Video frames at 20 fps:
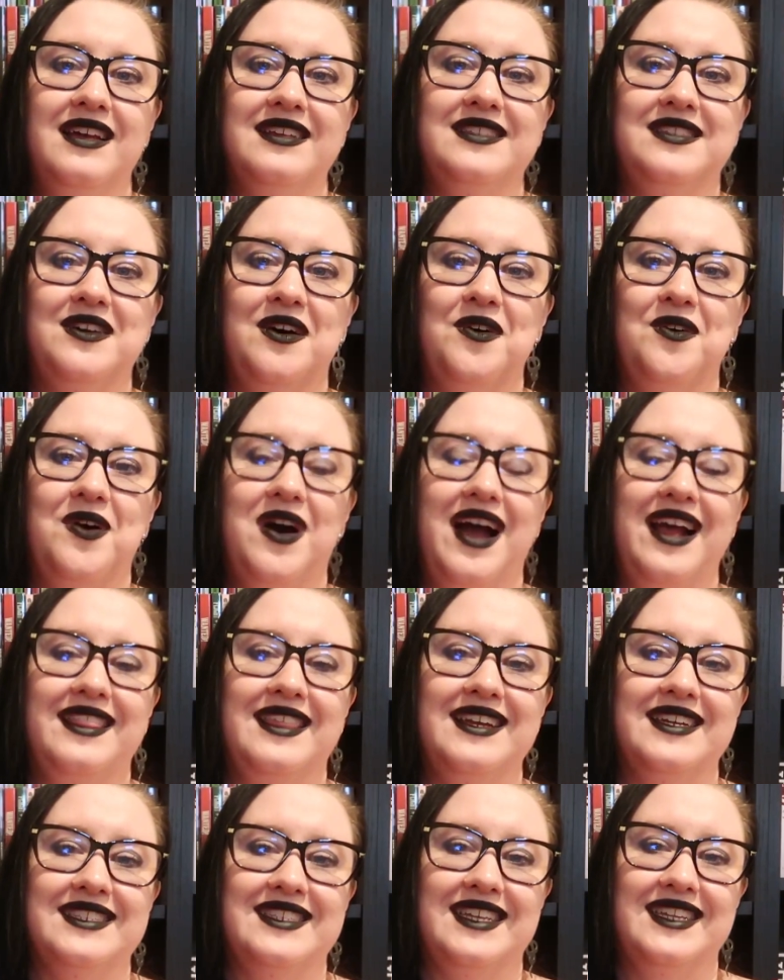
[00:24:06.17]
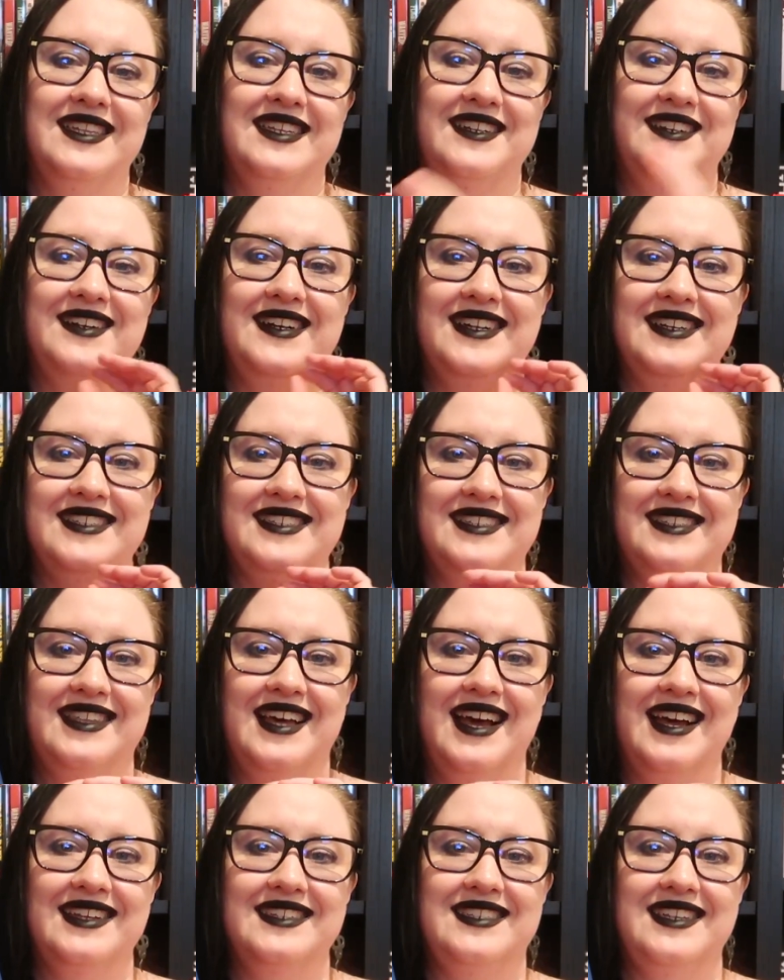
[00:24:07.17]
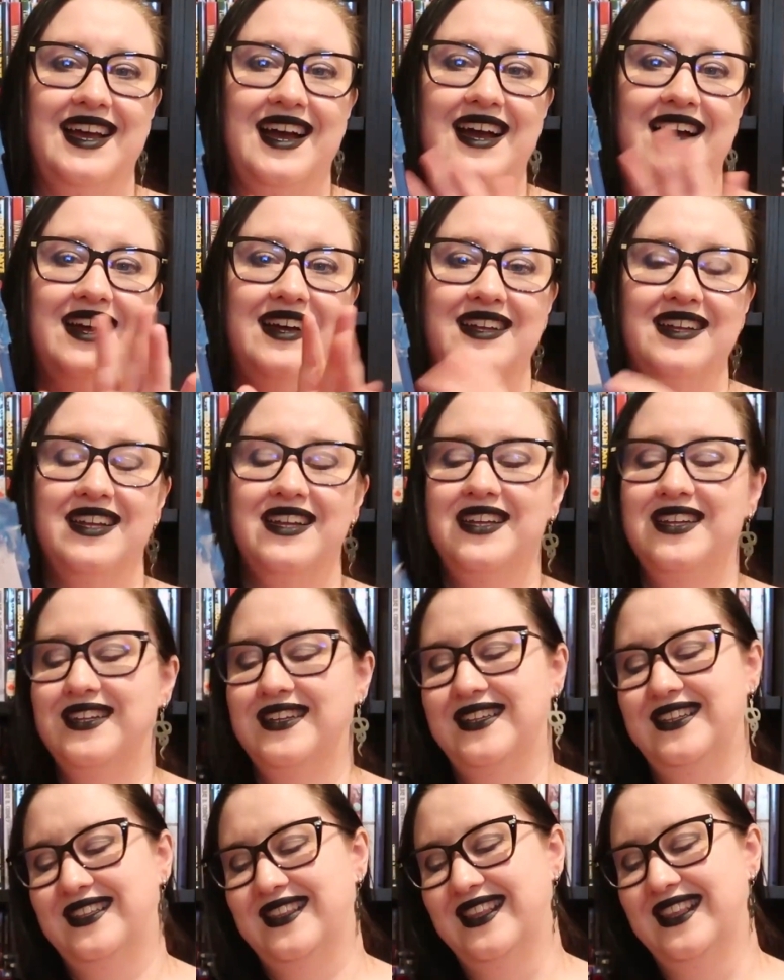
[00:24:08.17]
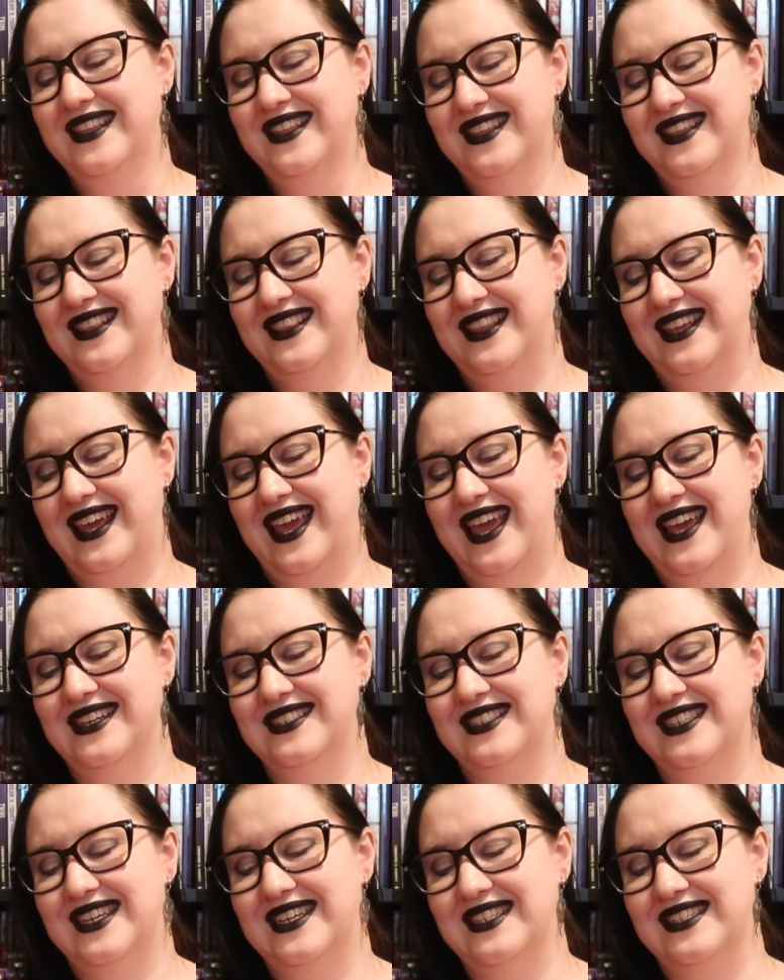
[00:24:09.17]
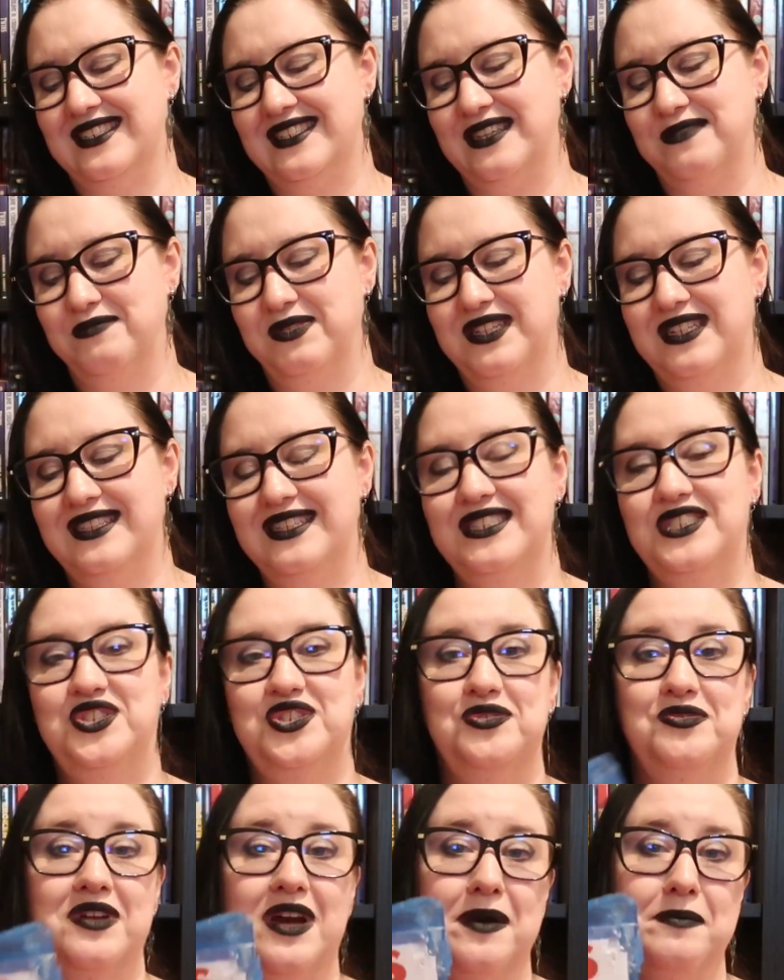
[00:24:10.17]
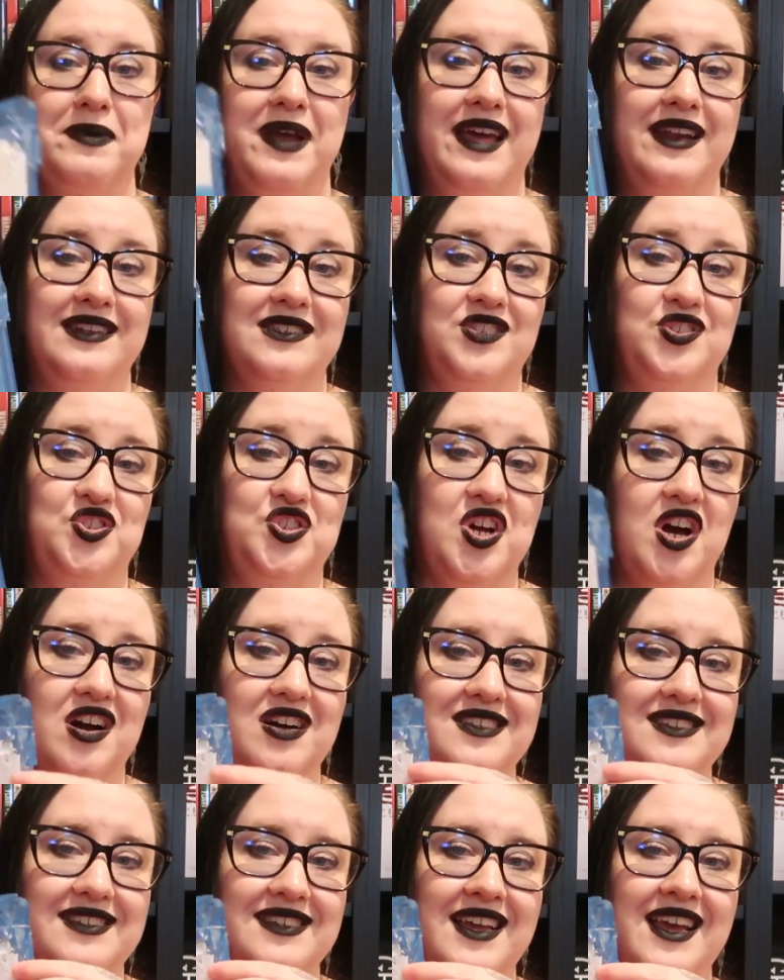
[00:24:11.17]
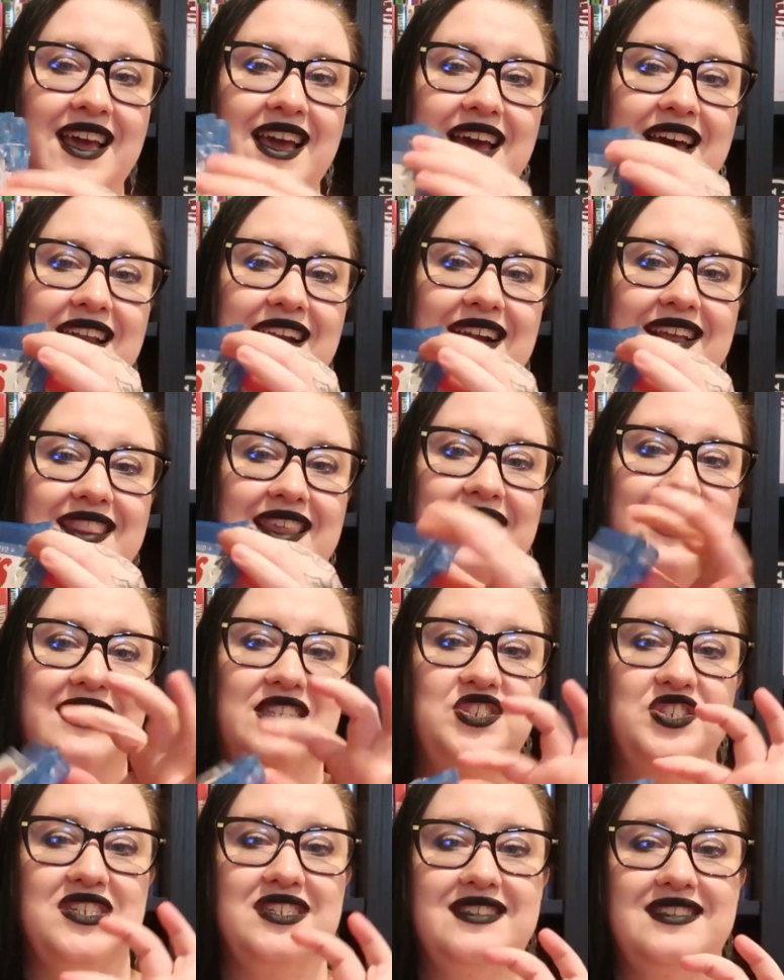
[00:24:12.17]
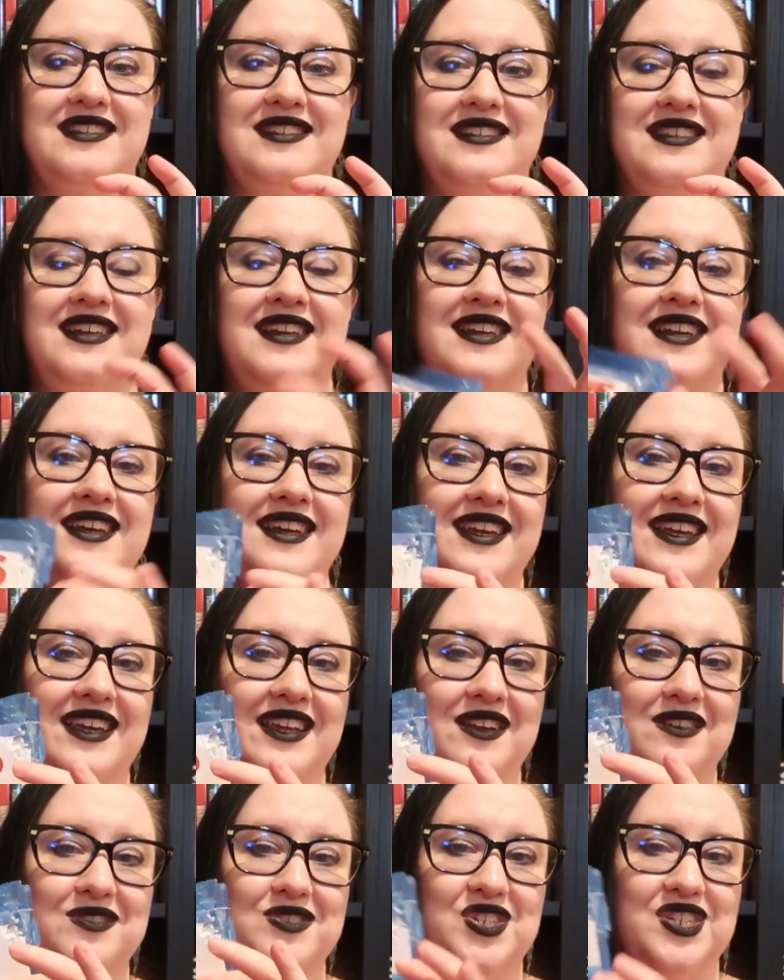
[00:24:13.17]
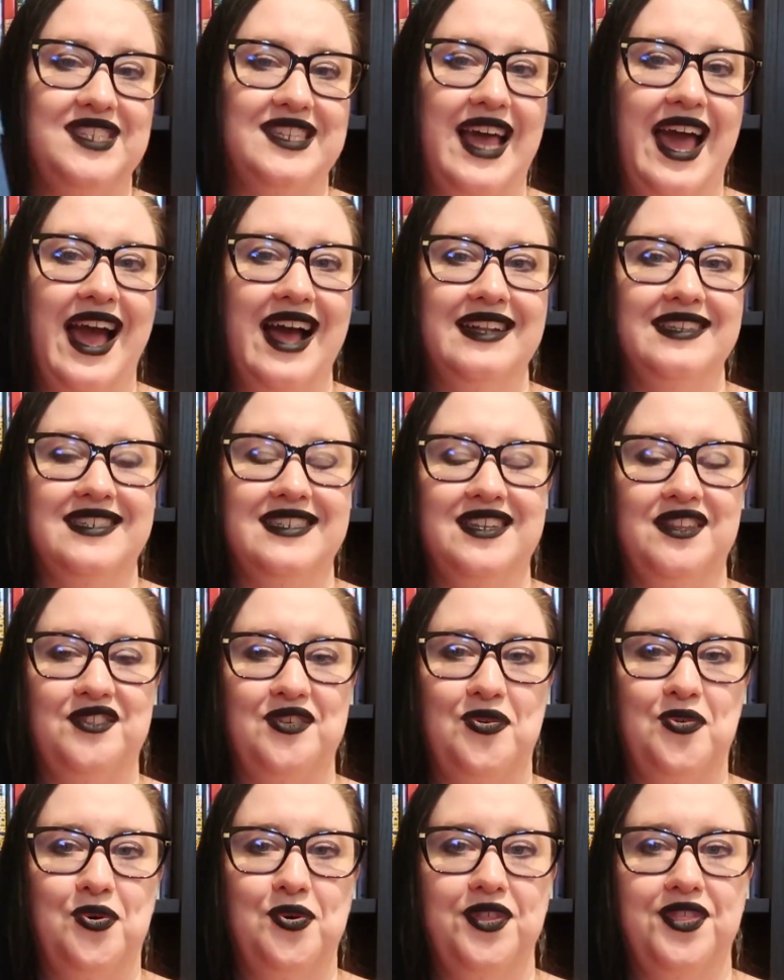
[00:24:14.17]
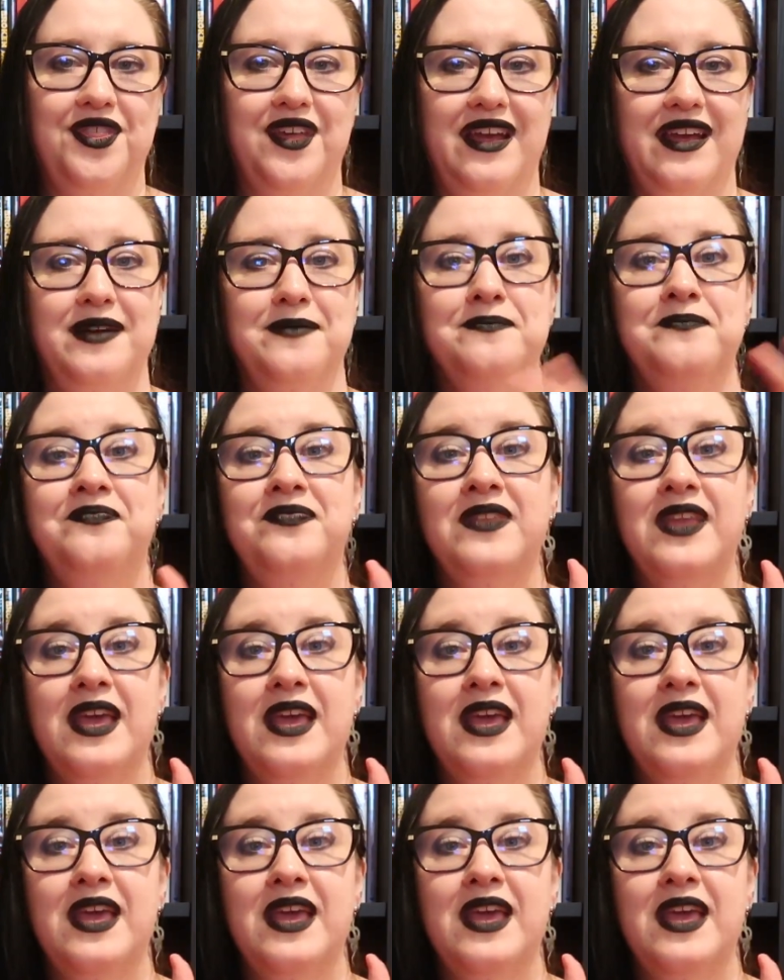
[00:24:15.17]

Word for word: So I think it's hilarious that... Uh, the case is completely chewed up and its jaws and I think it just you know, just adds to the whole thing.